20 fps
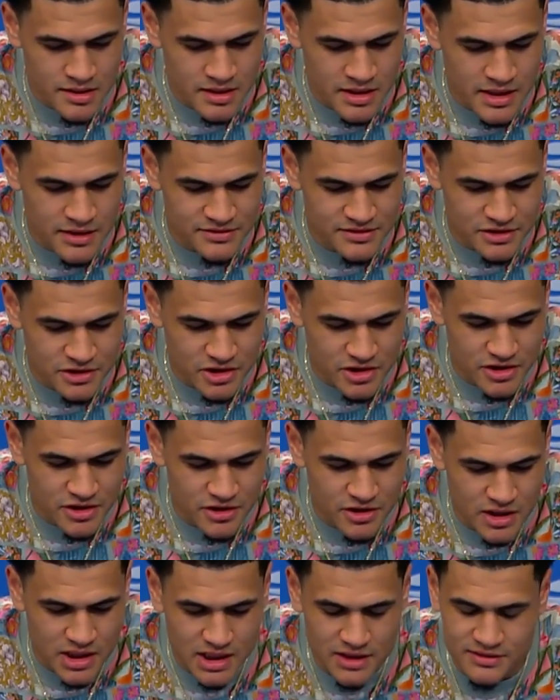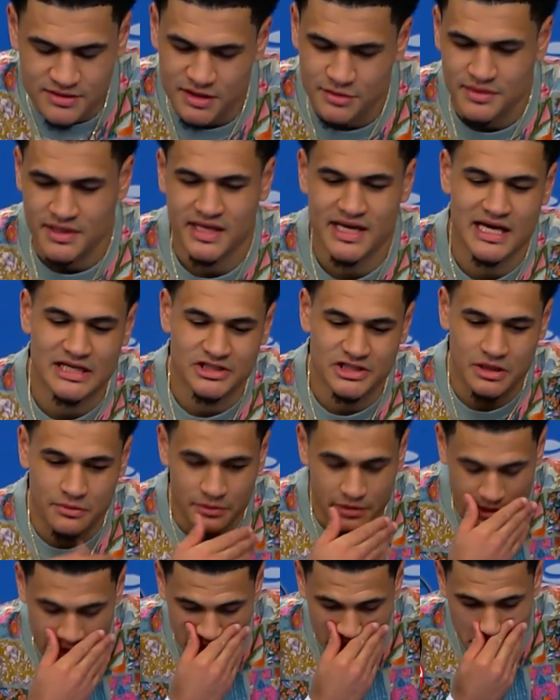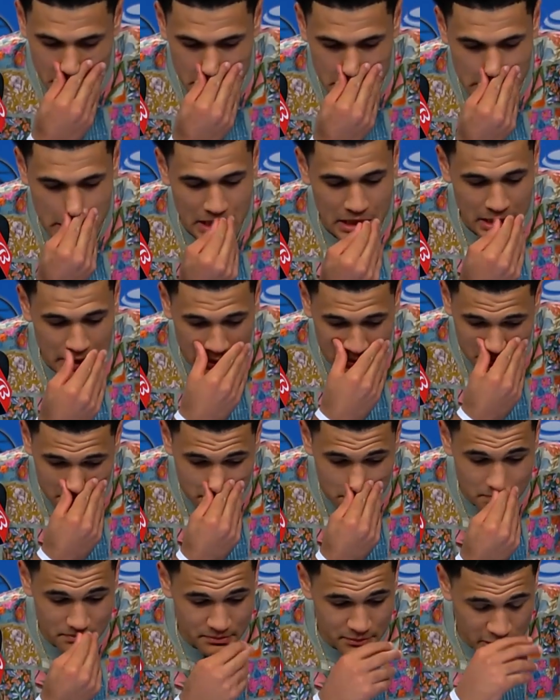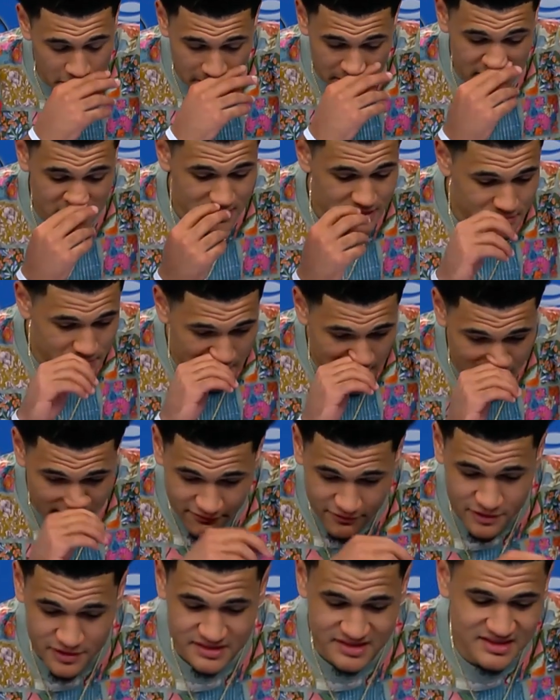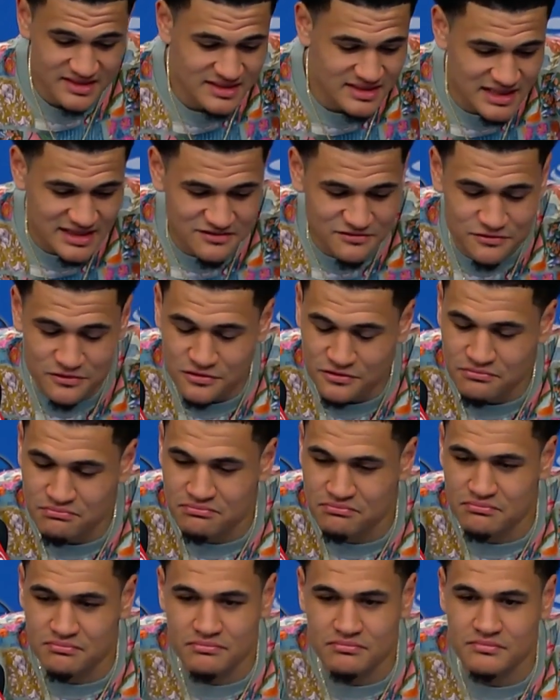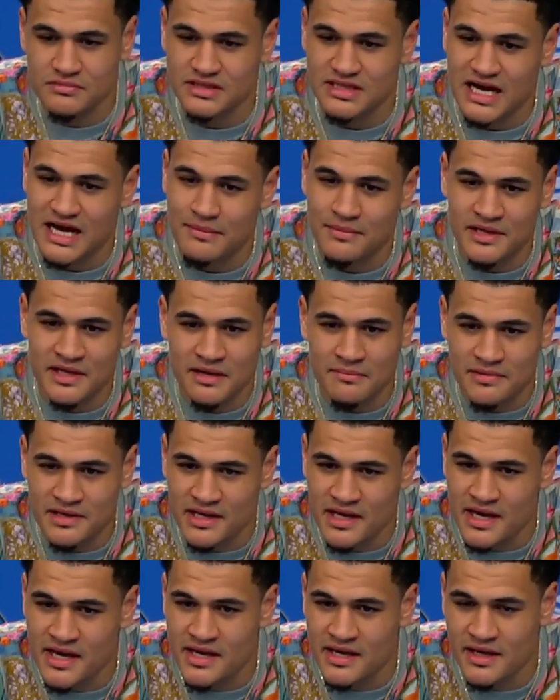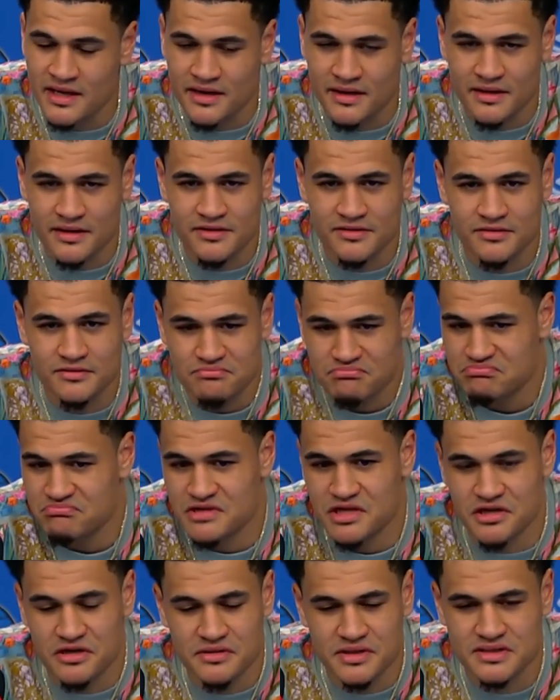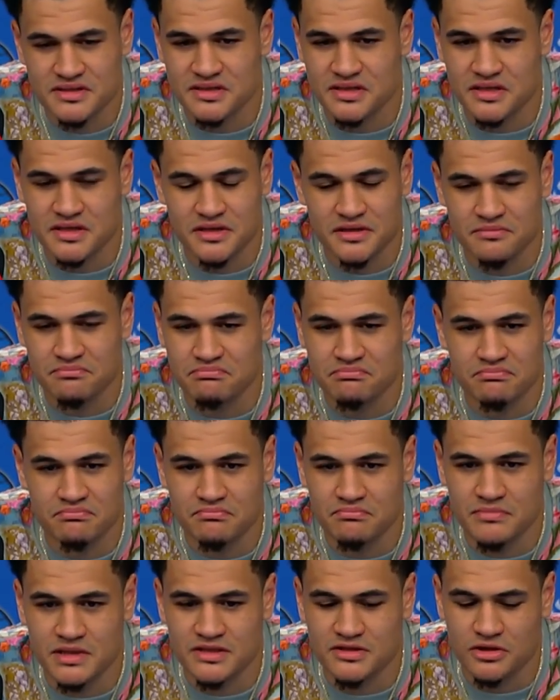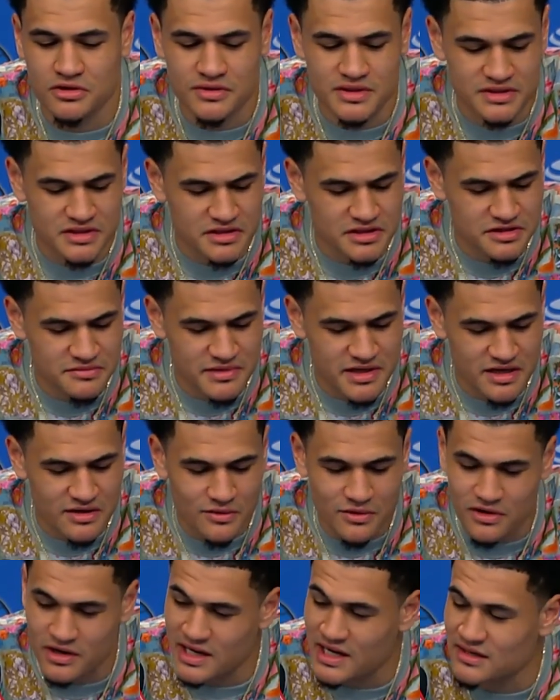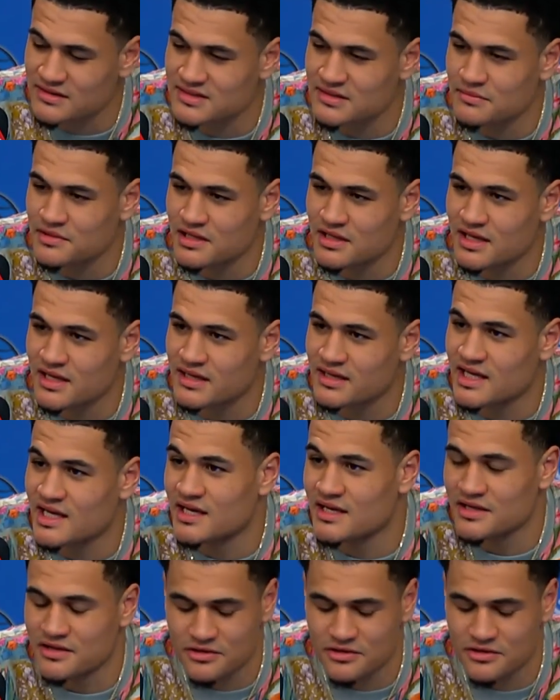Yeah, it was good. You know, I was able to catch up with him. You know, he's had a very successful time in the NBA, and it's always good to be able to work out somebody like that.